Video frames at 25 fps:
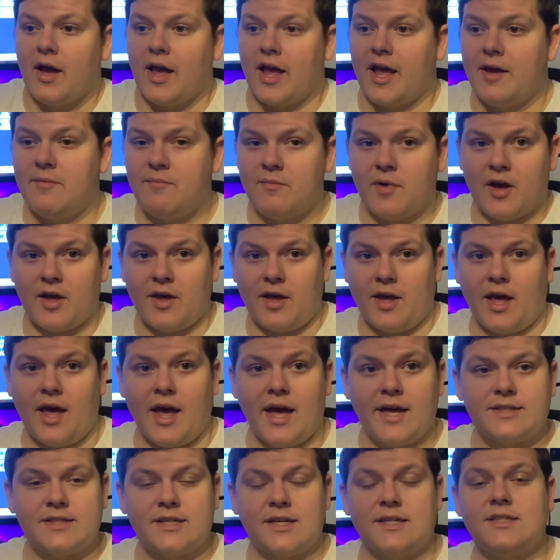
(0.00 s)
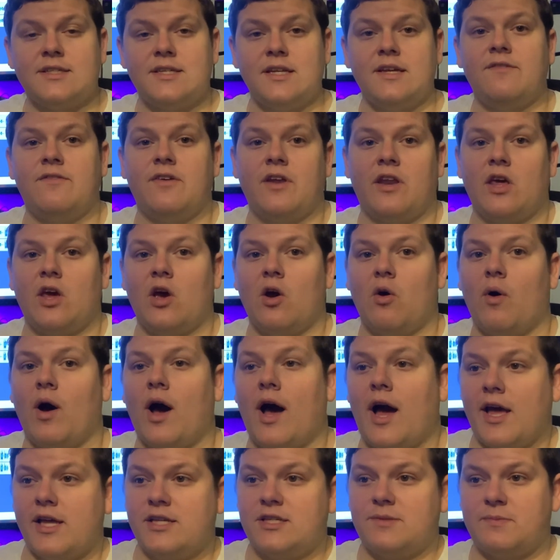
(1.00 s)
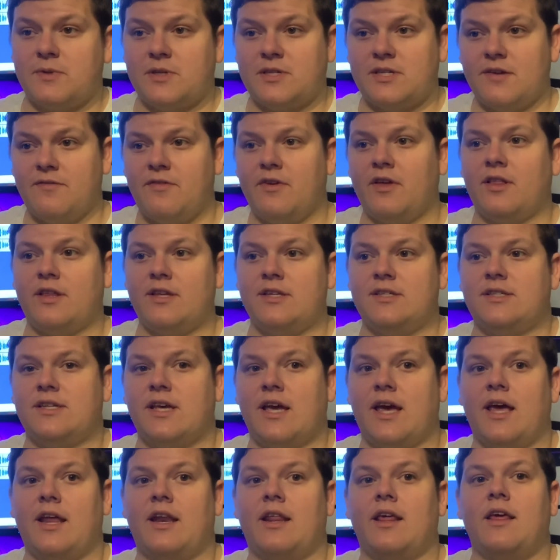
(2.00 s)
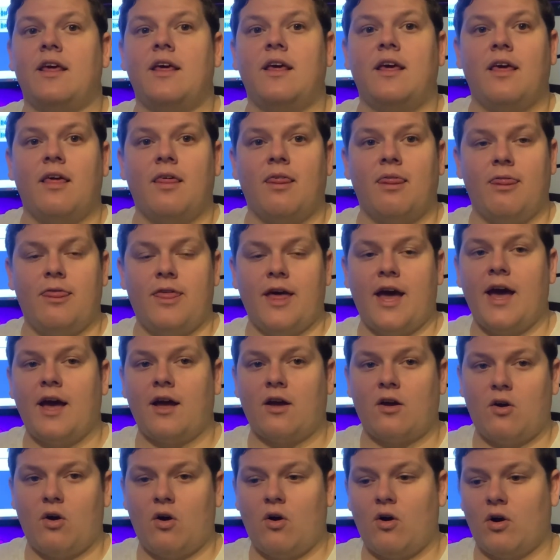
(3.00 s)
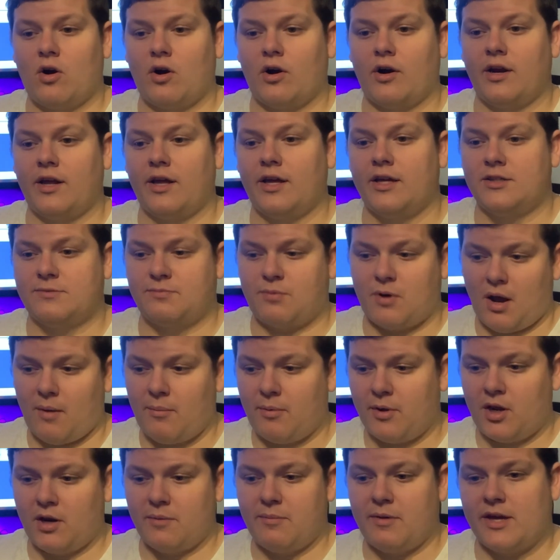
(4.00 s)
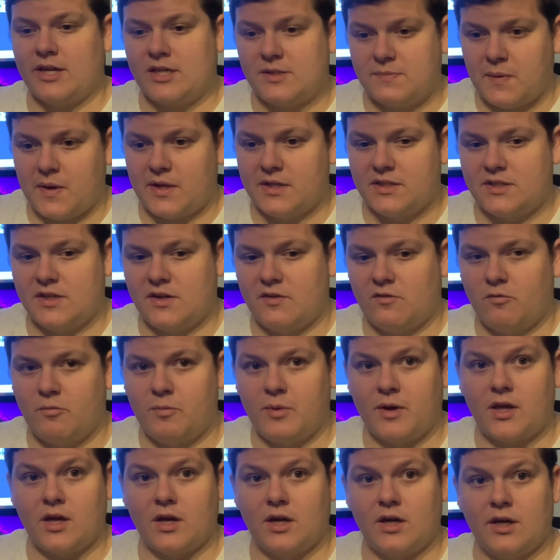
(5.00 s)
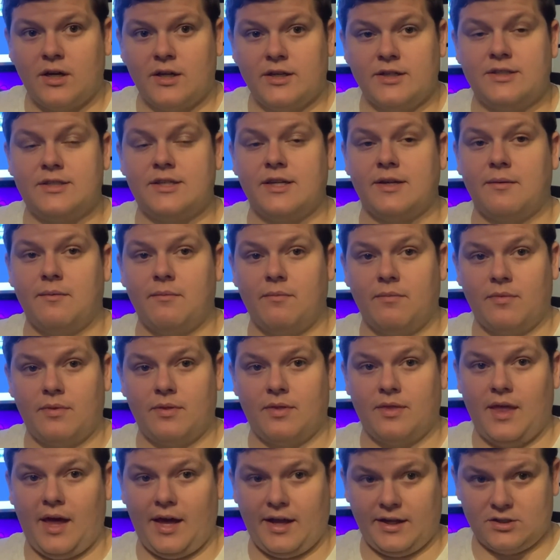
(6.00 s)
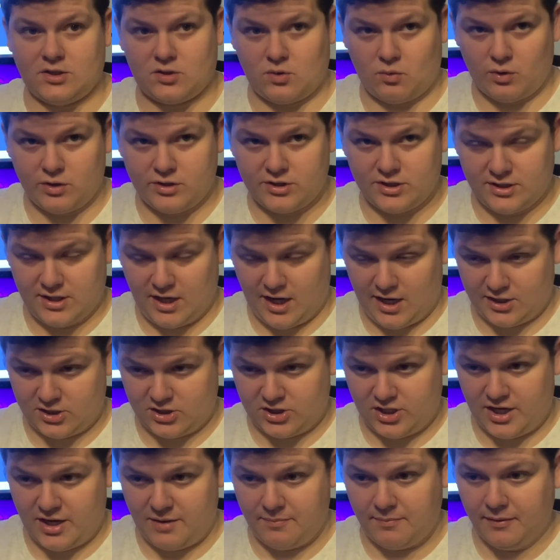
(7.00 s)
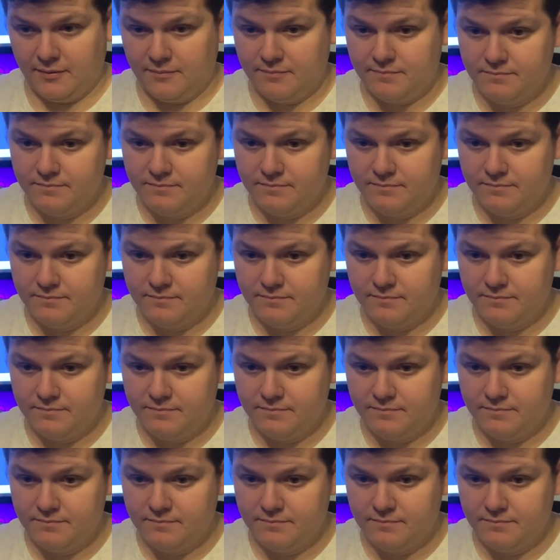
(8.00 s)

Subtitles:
in my SSD video, I specifically said that card is probably going to be expensive because that storage is not cheap,